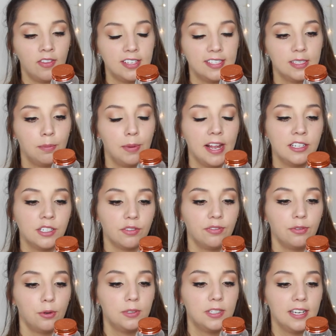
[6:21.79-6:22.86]
And this is a blend of
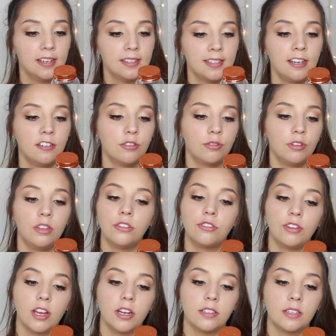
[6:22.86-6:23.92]
14 essential
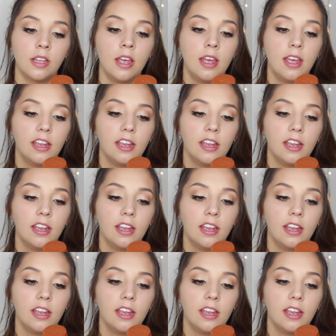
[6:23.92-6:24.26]
nutrients,